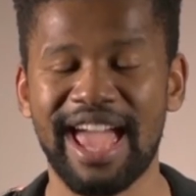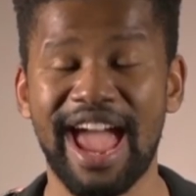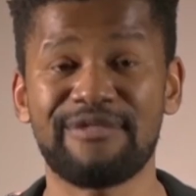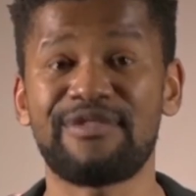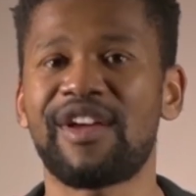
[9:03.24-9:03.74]

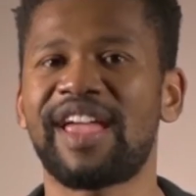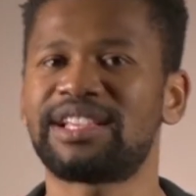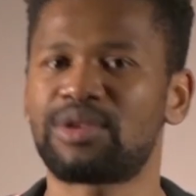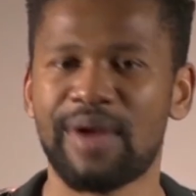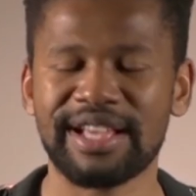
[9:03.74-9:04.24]
and very
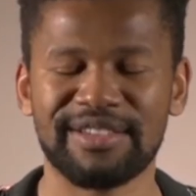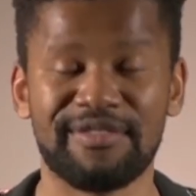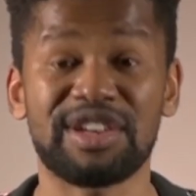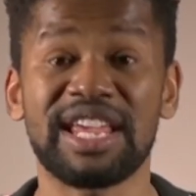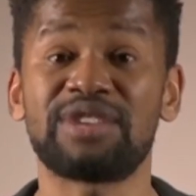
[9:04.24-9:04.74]
interactive
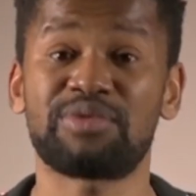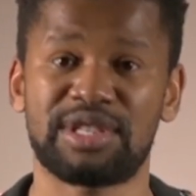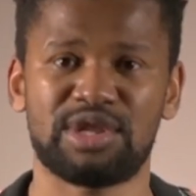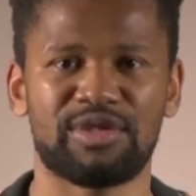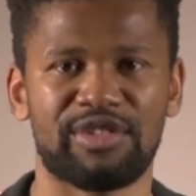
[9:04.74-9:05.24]
and
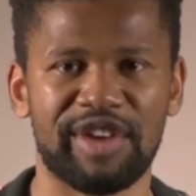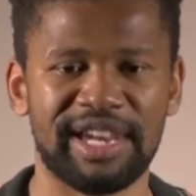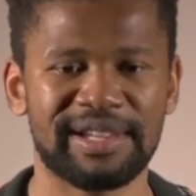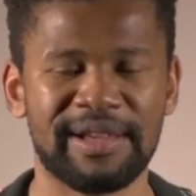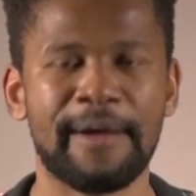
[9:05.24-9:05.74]
interesting to
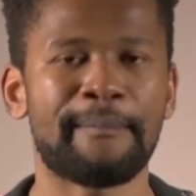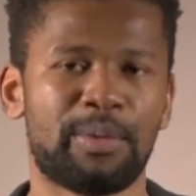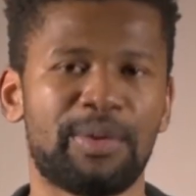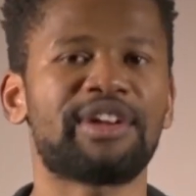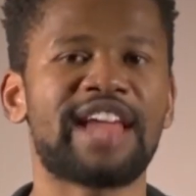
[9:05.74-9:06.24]
read.
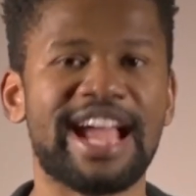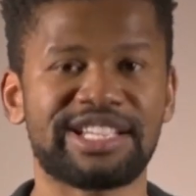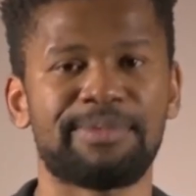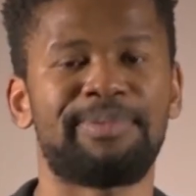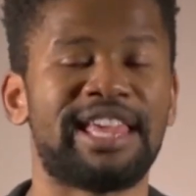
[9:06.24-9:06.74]
But we're going to
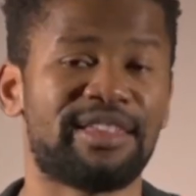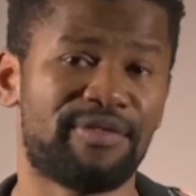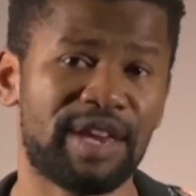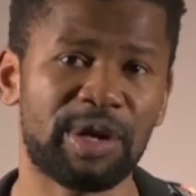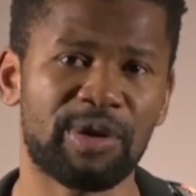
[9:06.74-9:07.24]
actually play the
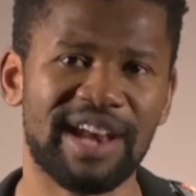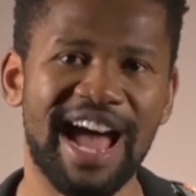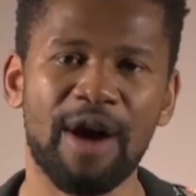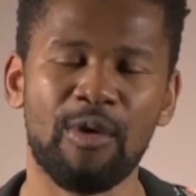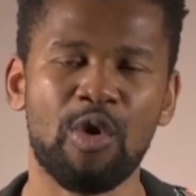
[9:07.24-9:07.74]
video
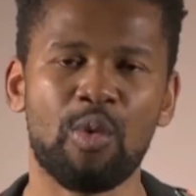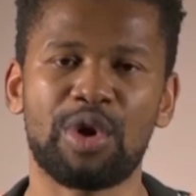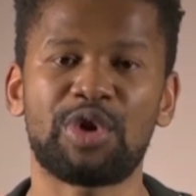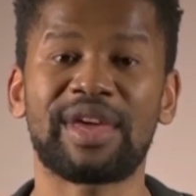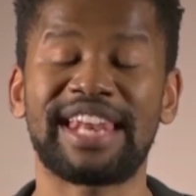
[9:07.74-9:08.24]
now
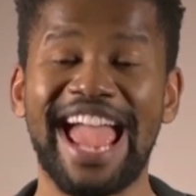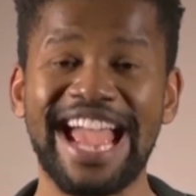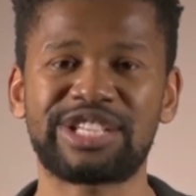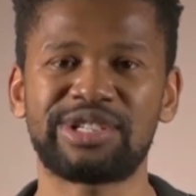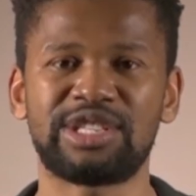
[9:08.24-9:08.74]
where you can
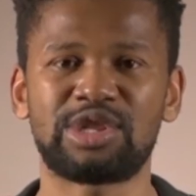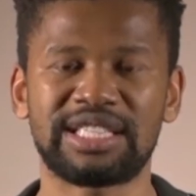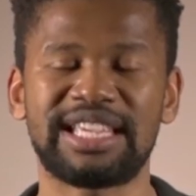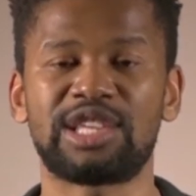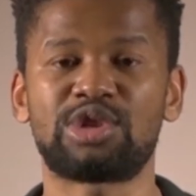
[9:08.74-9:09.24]
actually
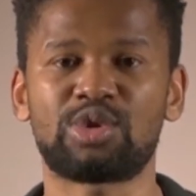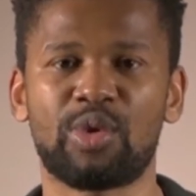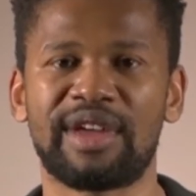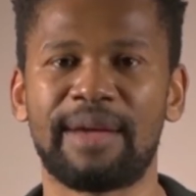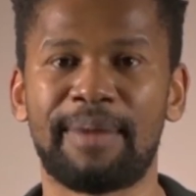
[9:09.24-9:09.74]
see the
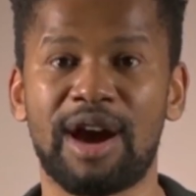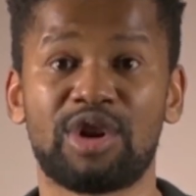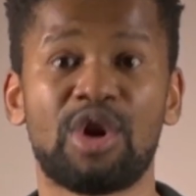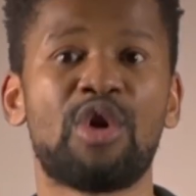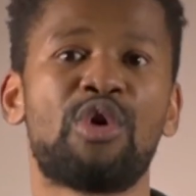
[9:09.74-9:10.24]
story about
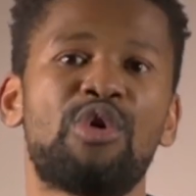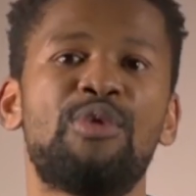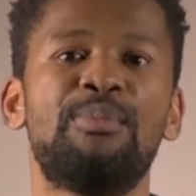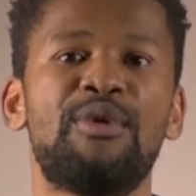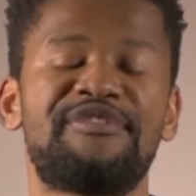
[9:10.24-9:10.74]
who
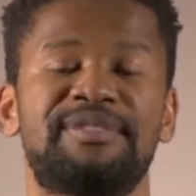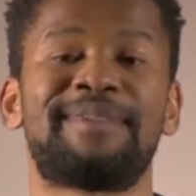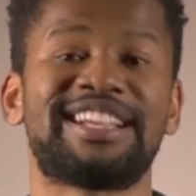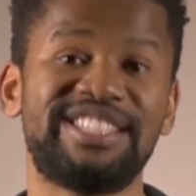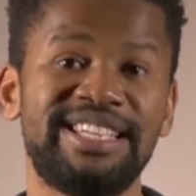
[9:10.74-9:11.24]
moved
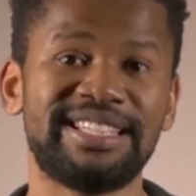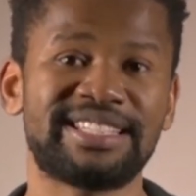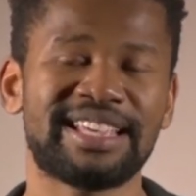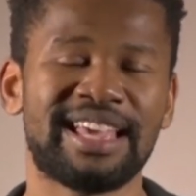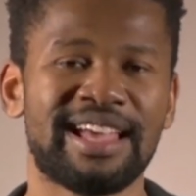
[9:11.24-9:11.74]
my
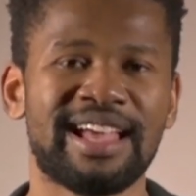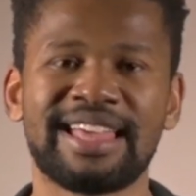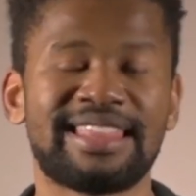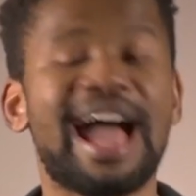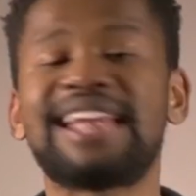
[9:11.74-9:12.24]
cheese.
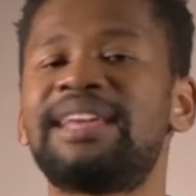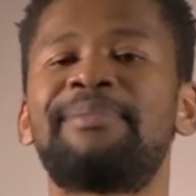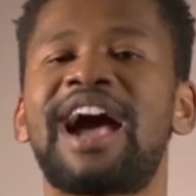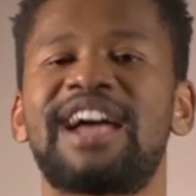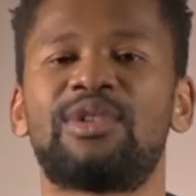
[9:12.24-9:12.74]
The idea
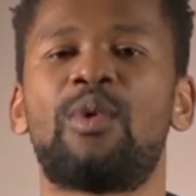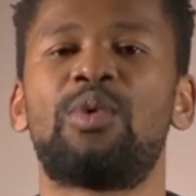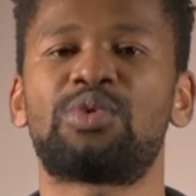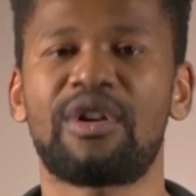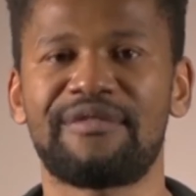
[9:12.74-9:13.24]
behind the
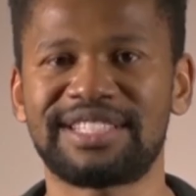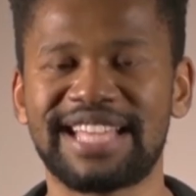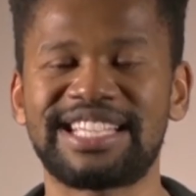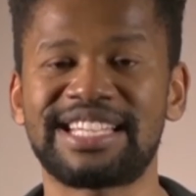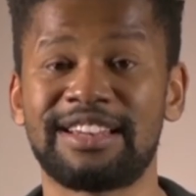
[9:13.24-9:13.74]
whole
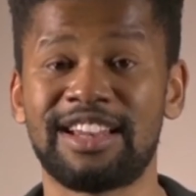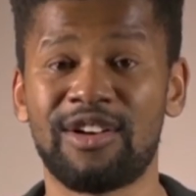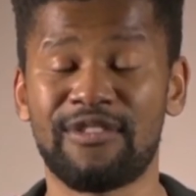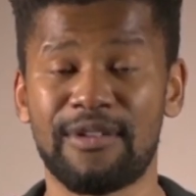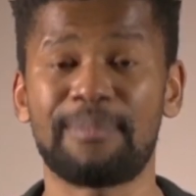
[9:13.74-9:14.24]
conversation
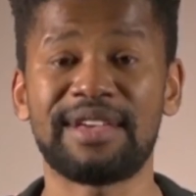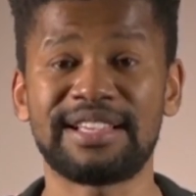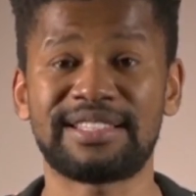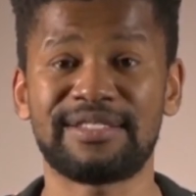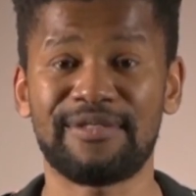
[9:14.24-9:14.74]
from
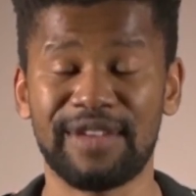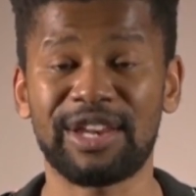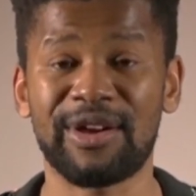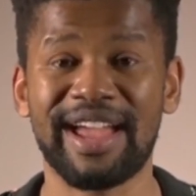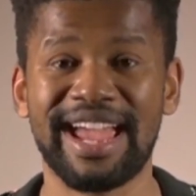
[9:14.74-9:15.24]
this
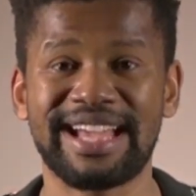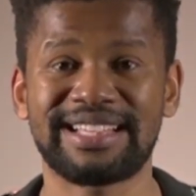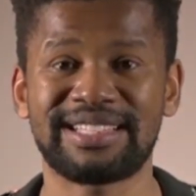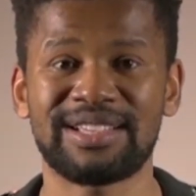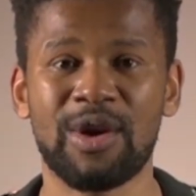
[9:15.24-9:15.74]
video is,